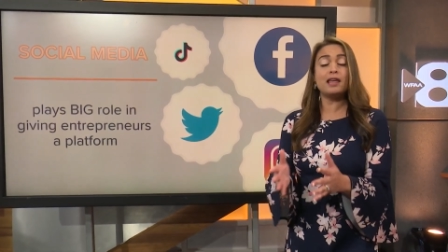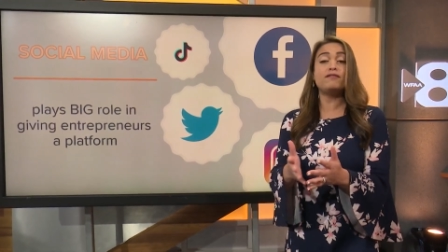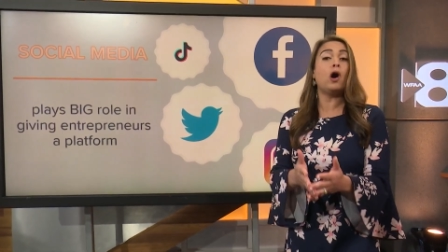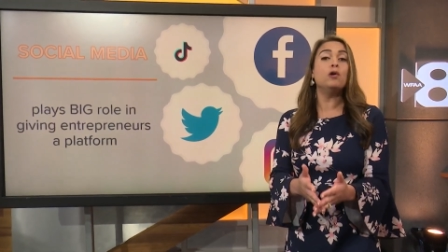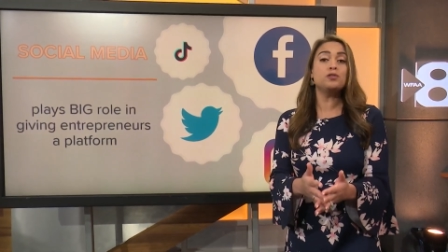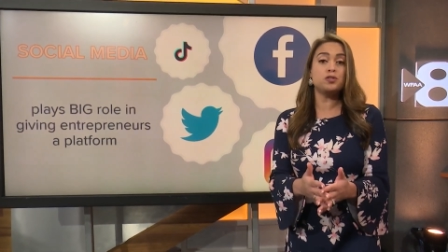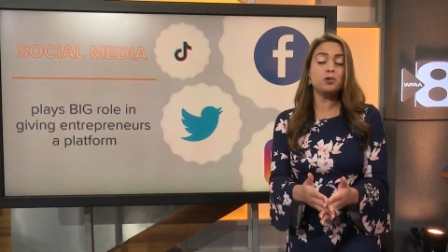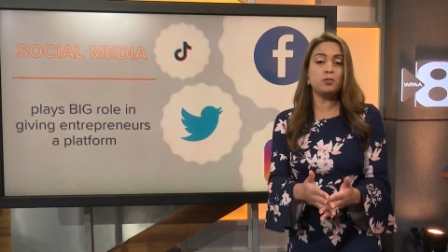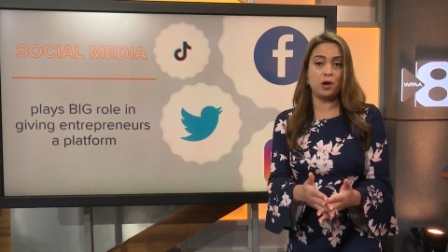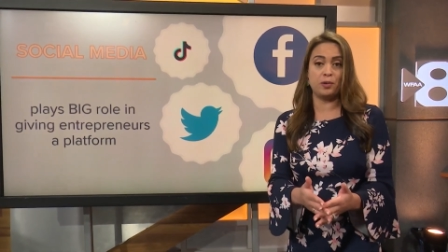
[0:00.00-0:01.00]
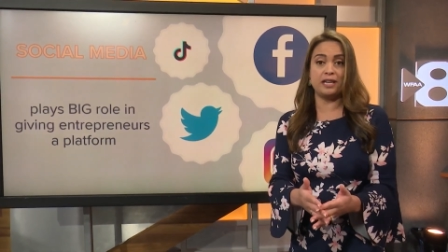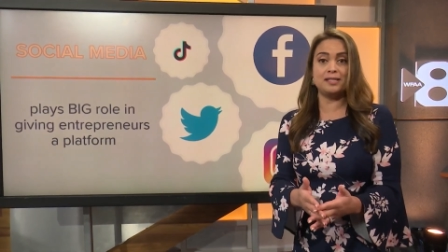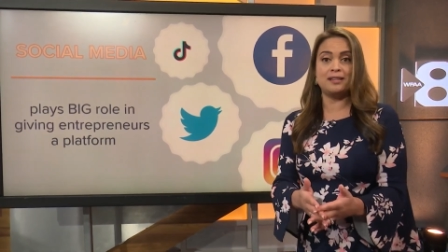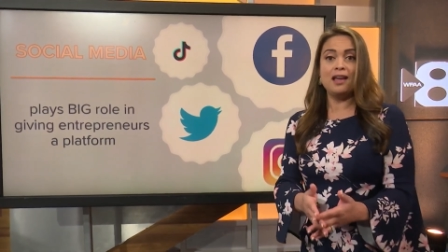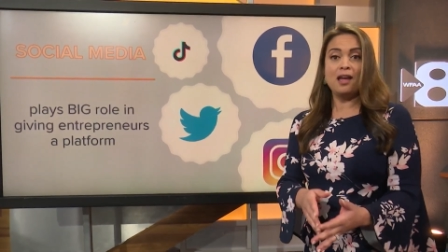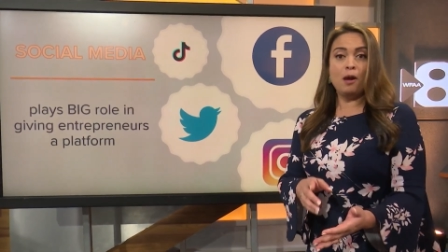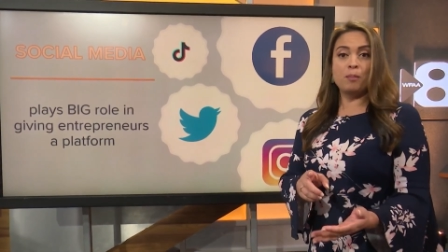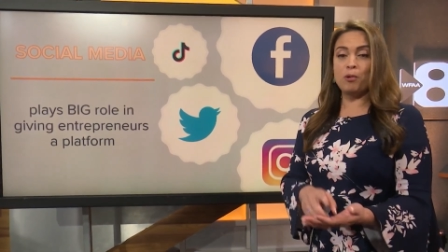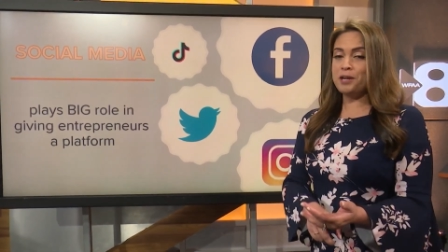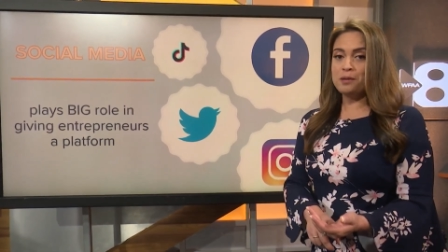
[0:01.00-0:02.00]
And they've also noticed
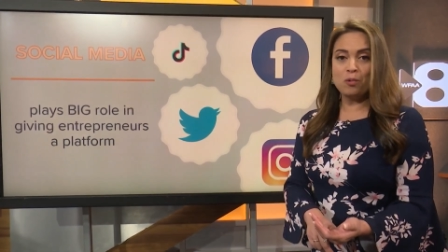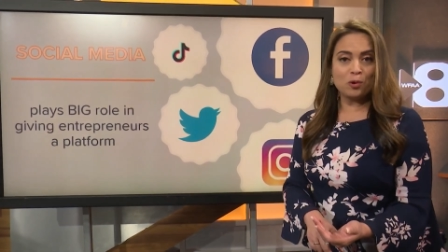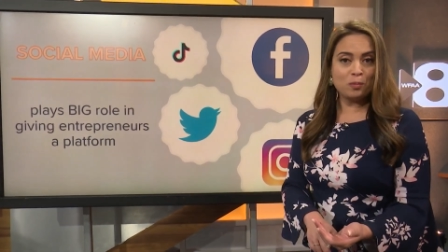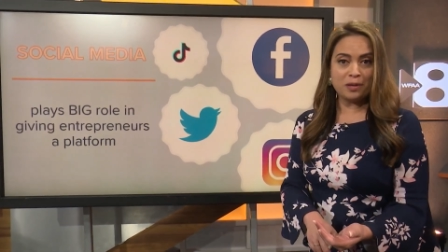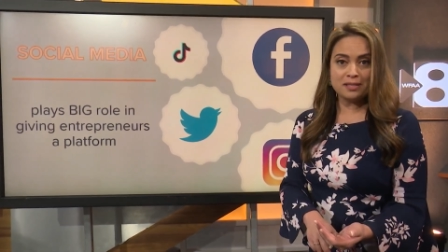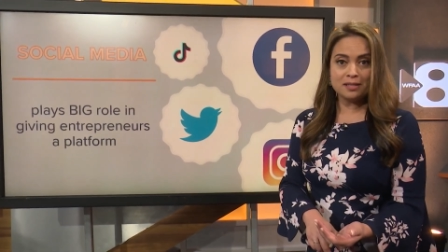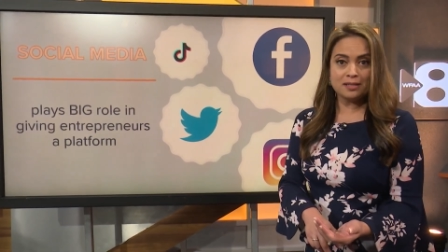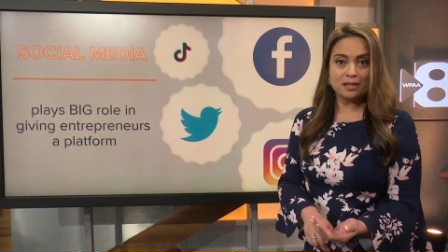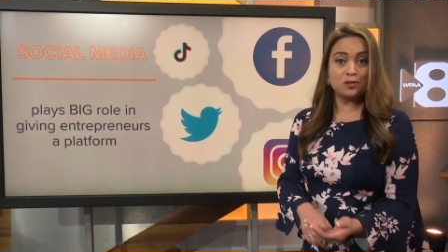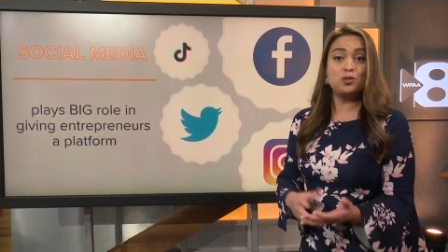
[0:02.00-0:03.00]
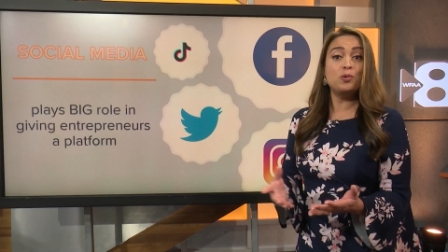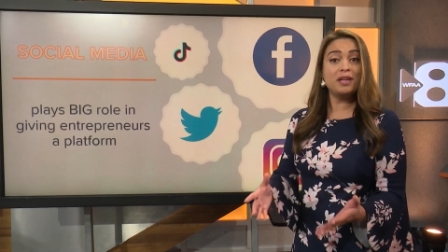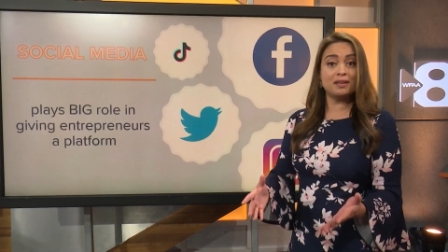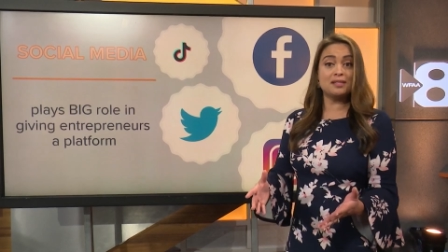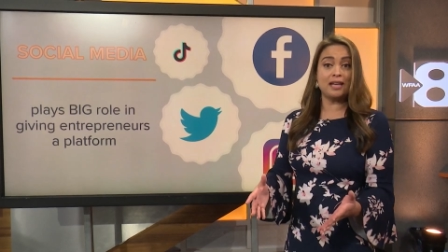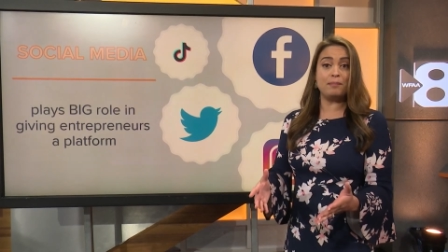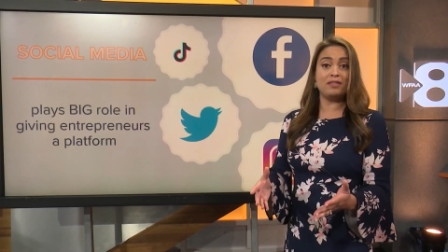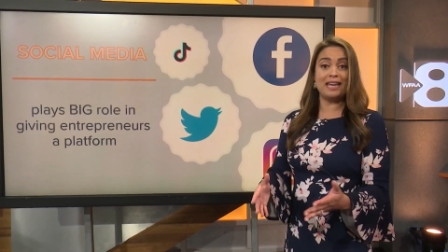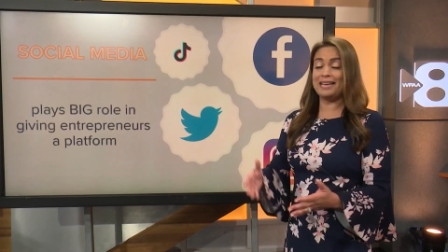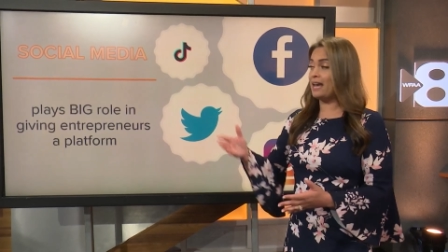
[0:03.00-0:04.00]
brick and mortar businesses doing the same
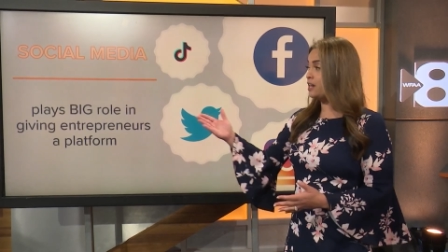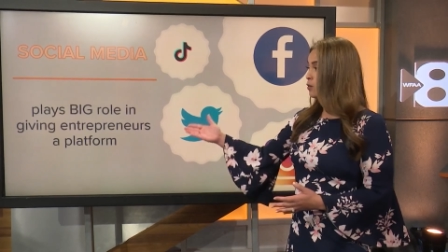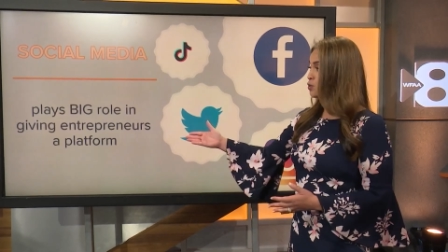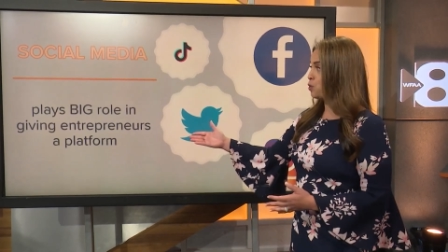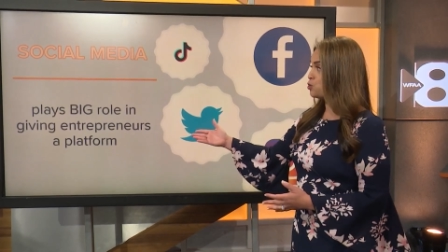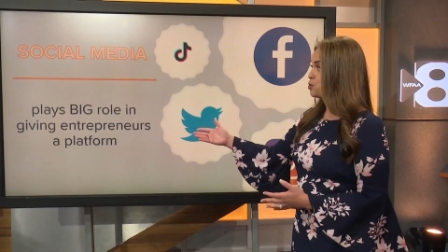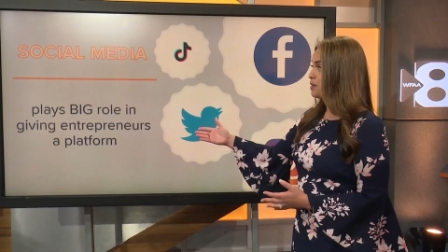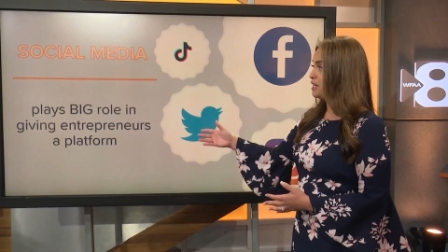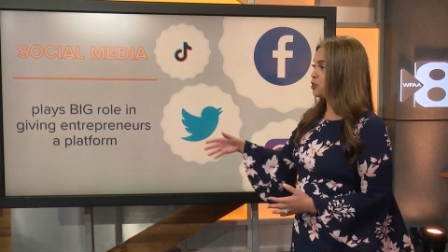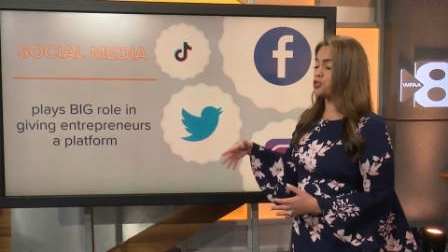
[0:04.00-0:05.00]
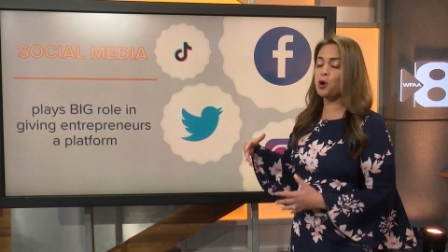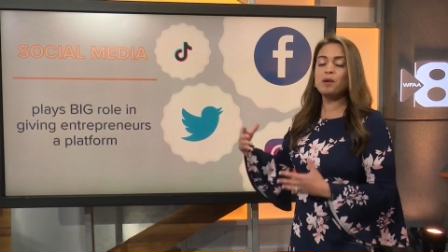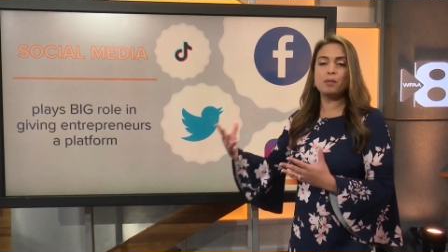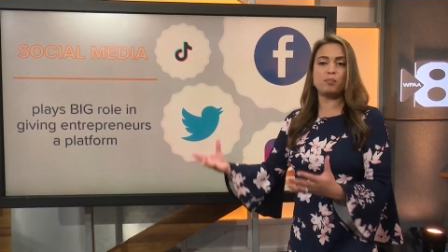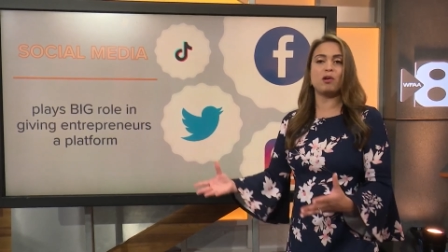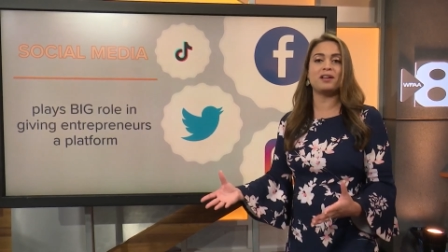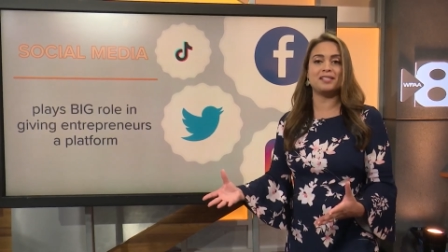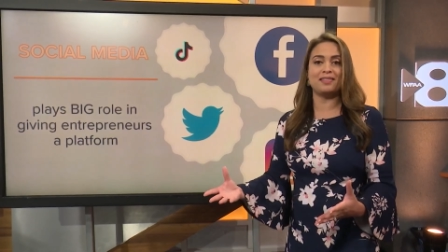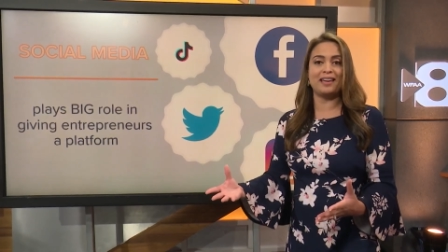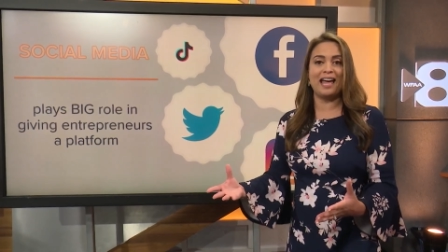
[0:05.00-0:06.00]
thing, getting on social media, showing what
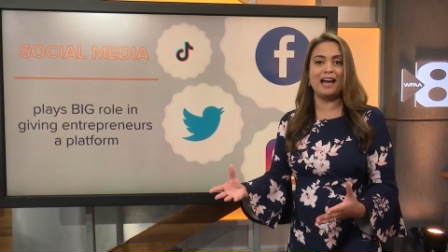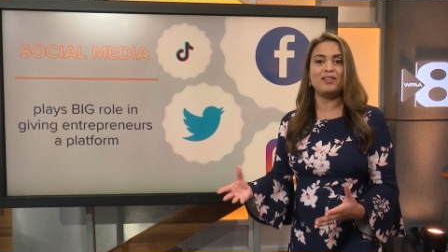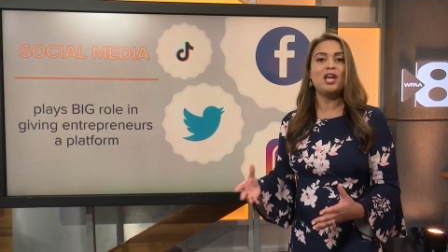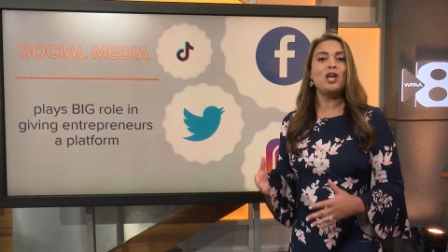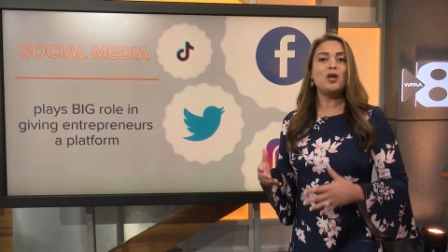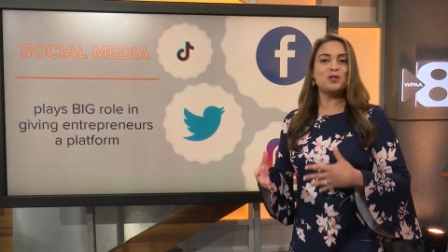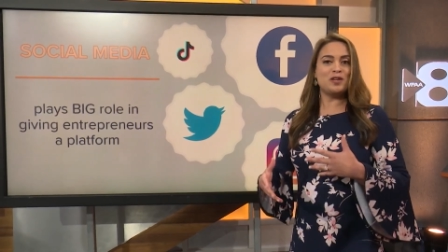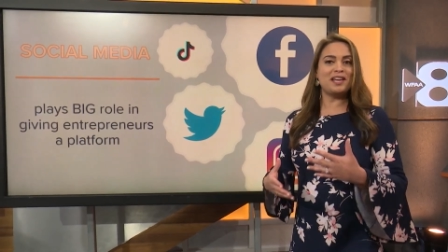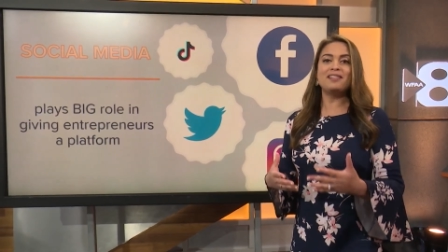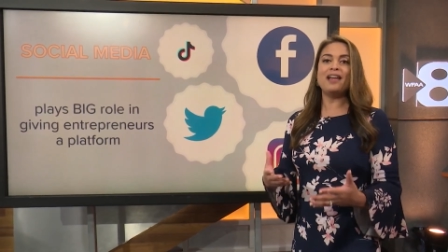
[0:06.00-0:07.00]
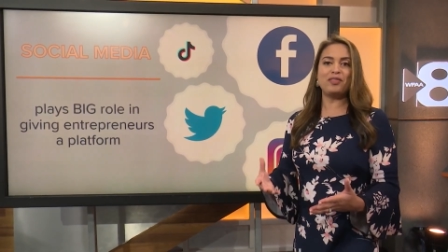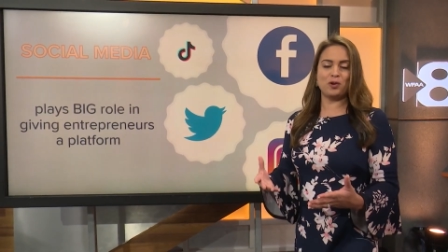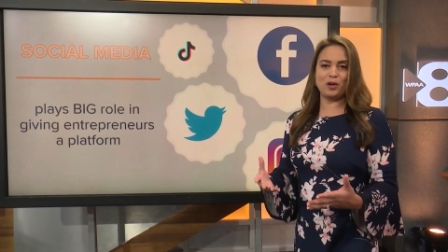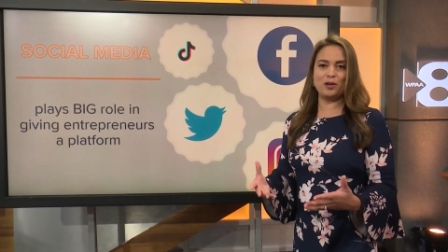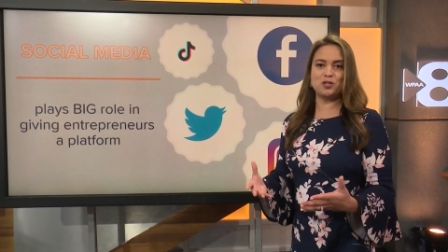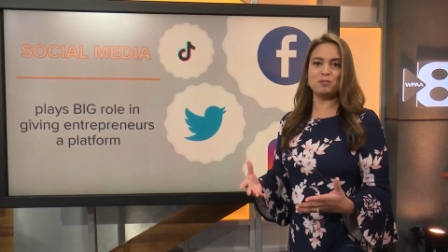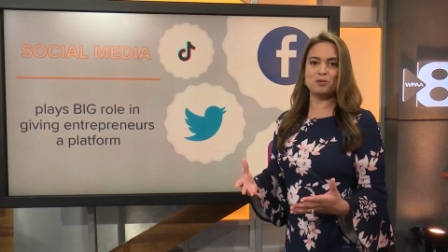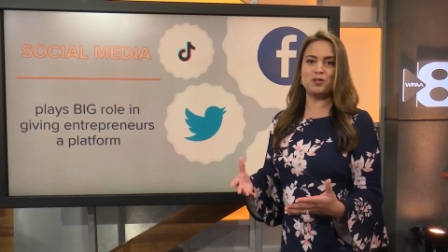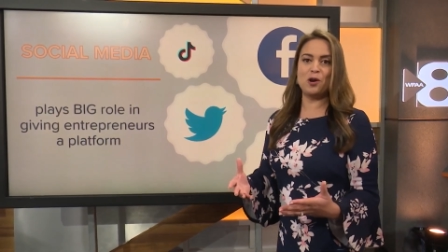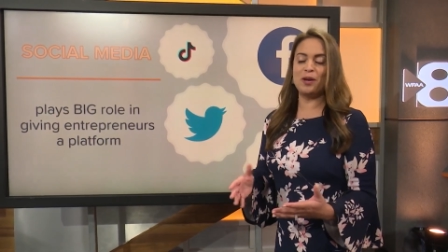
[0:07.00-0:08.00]
products that they have so they can let their
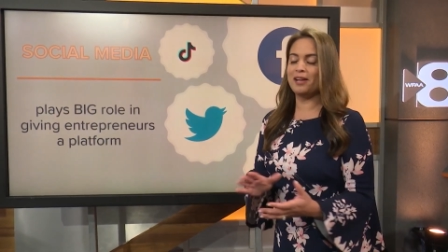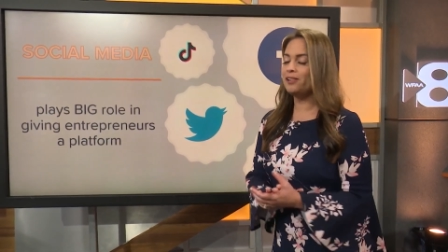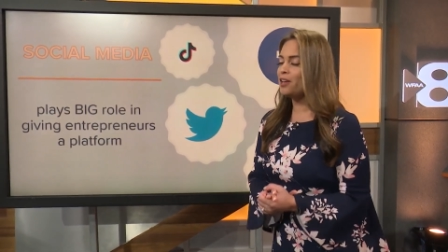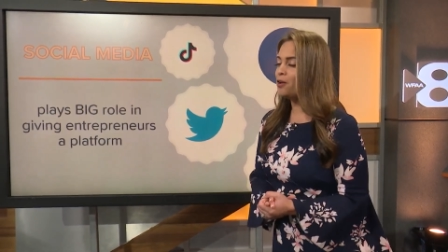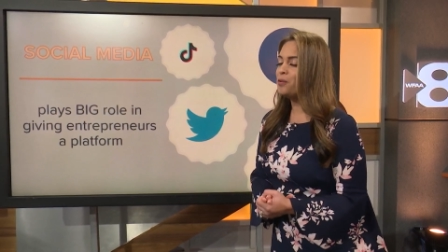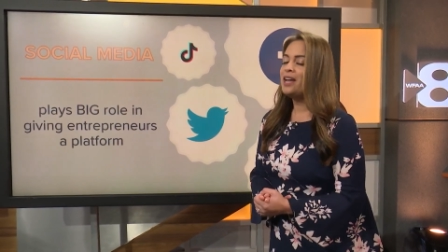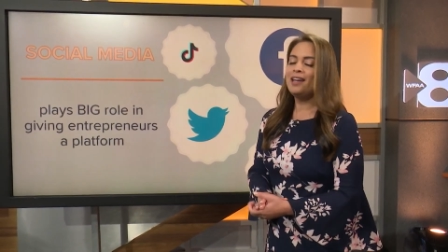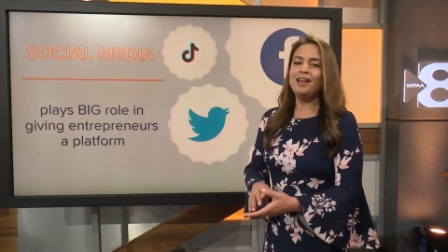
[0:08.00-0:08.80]
customers know. And Clio,